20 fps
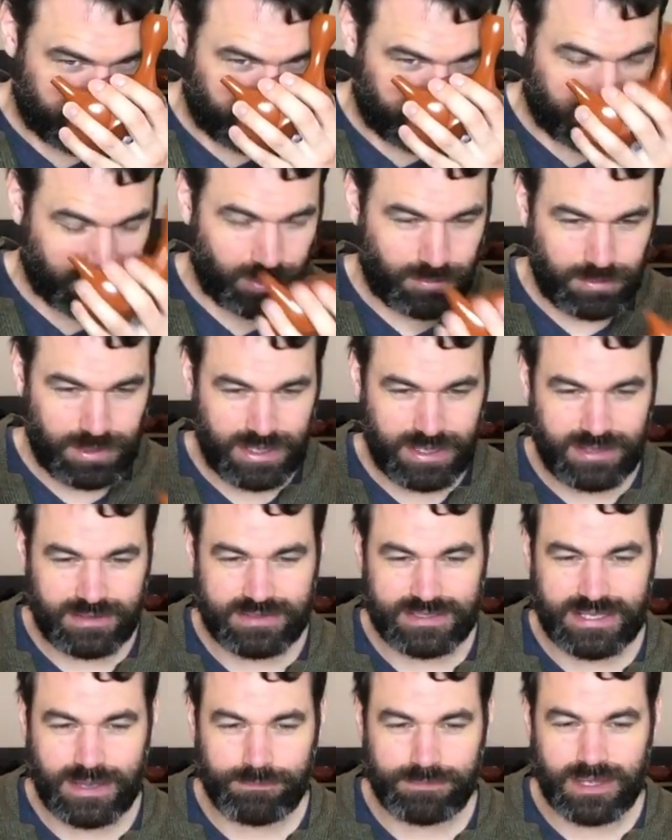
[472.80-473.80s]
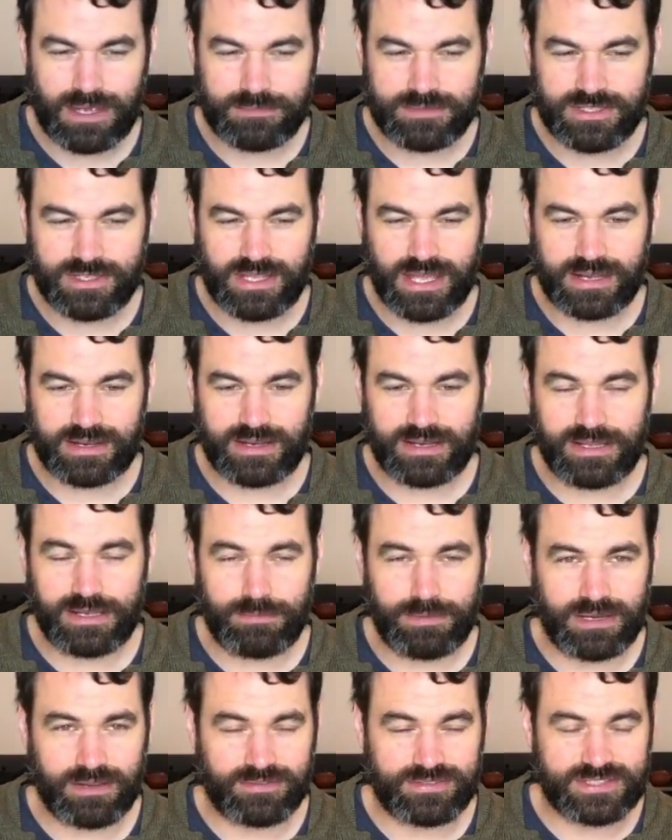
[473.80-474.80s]
normally sometimes you get a little
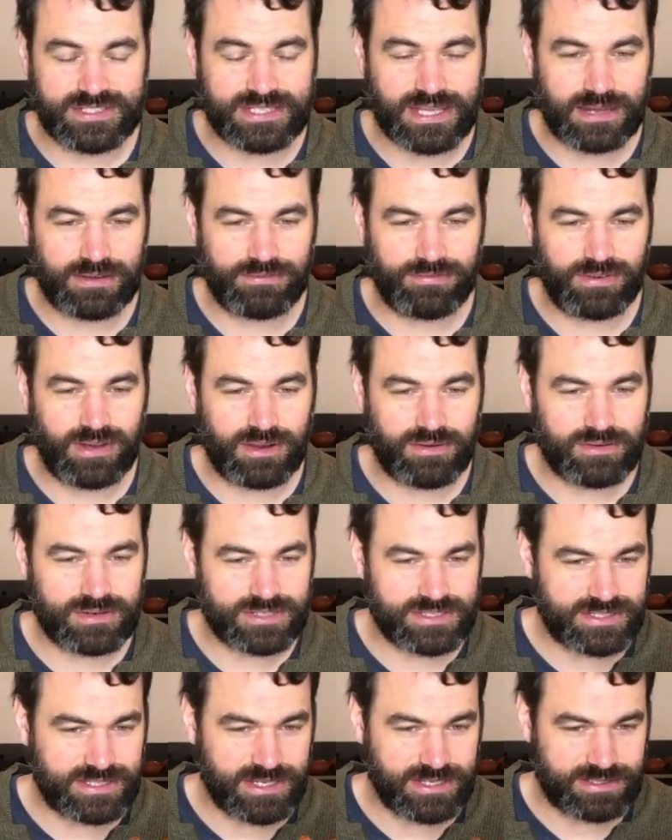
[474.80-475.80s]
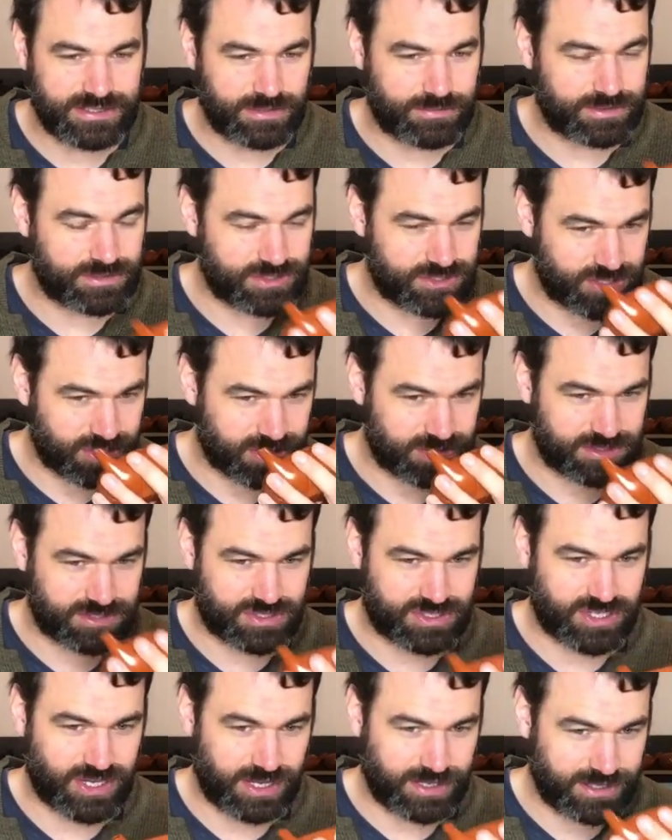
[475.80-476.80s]
bit of sunflower seeds. I was just
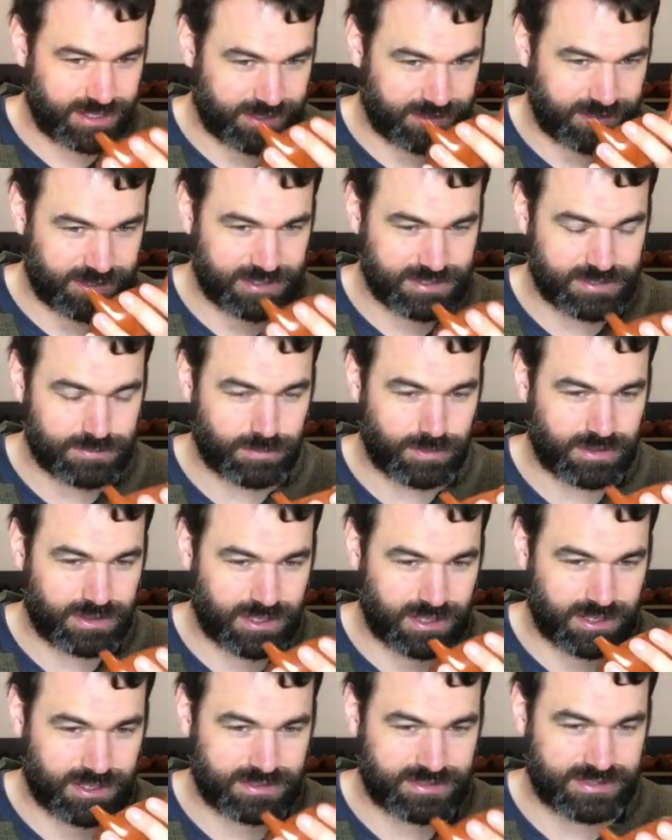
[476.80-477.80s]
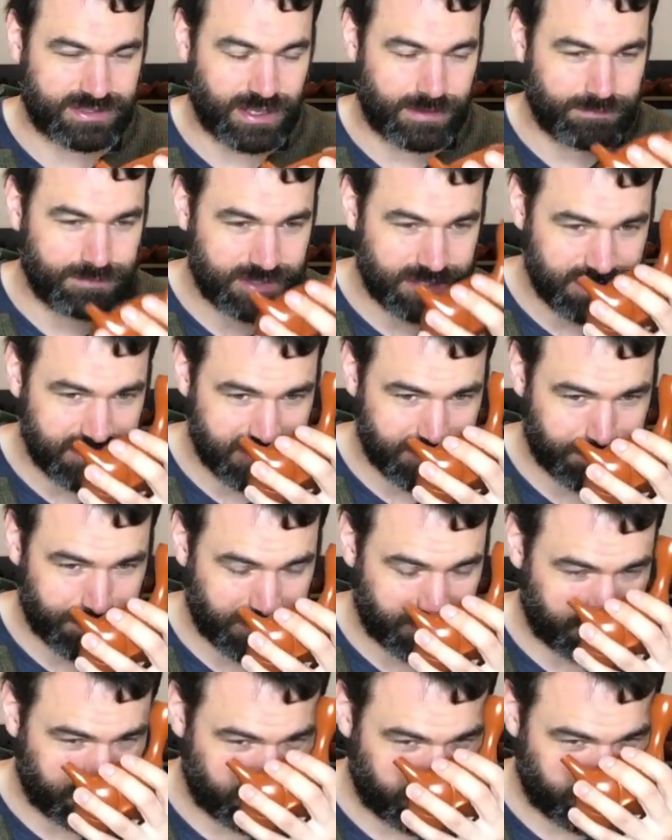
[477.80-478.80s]
checking this with the stem teas,
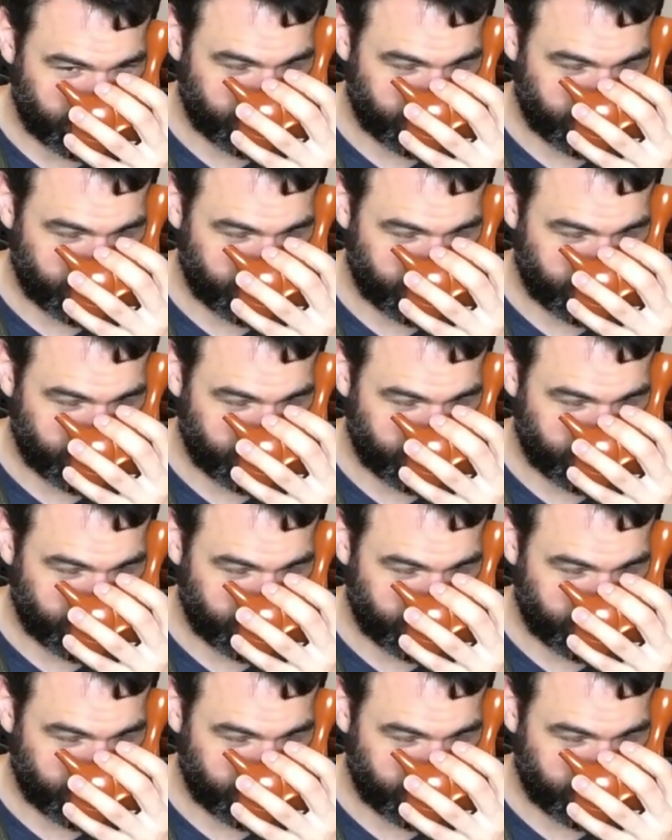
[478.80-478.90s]
but